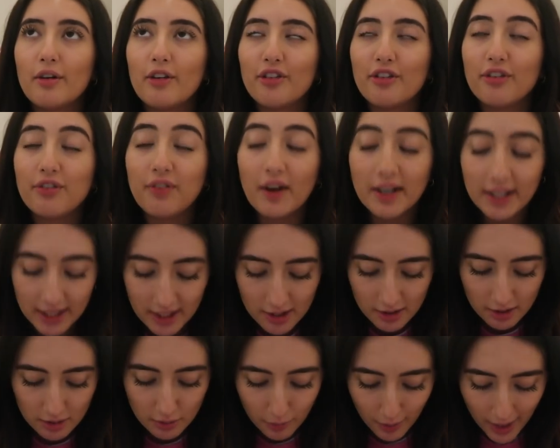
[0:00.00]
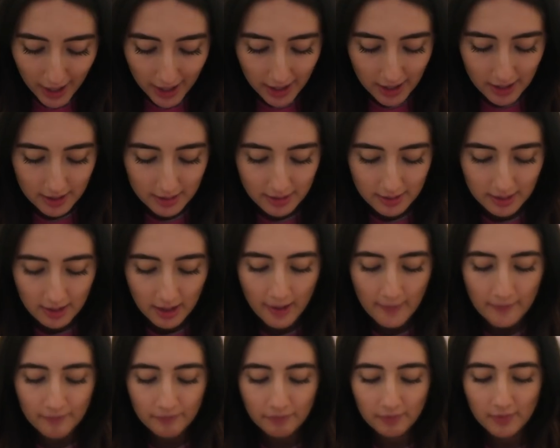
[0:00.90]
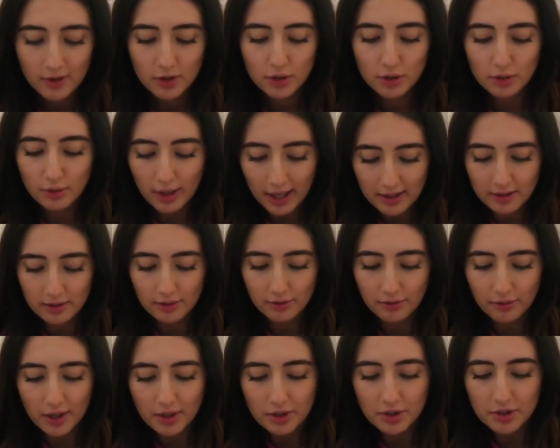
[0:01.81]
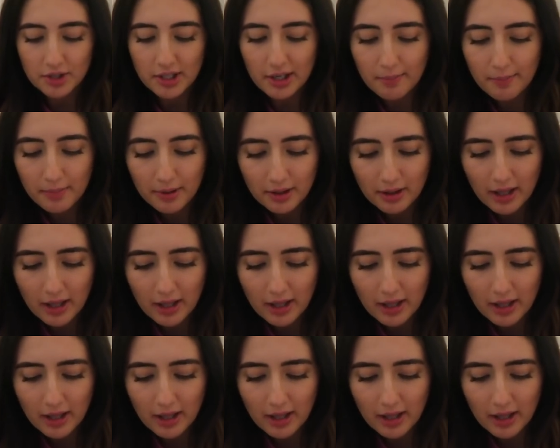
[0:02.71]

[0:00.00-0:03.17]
funniest ways to end a friendship.